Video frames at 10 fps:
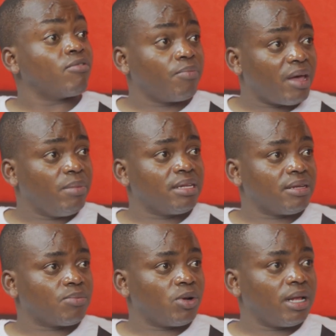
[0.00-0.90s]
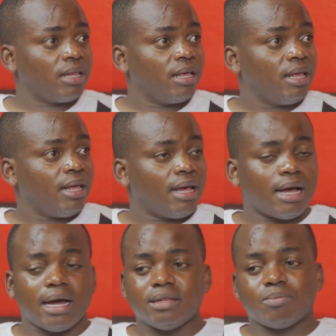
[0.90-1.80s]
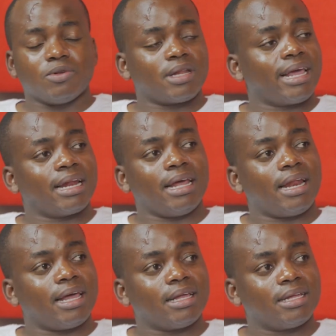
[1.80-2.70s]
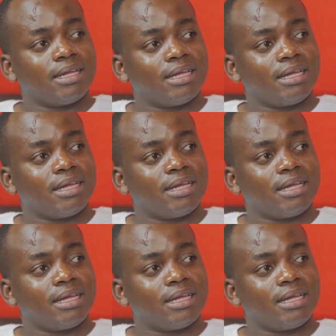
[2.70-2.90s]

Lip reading: from their business model, it's most likely a lie.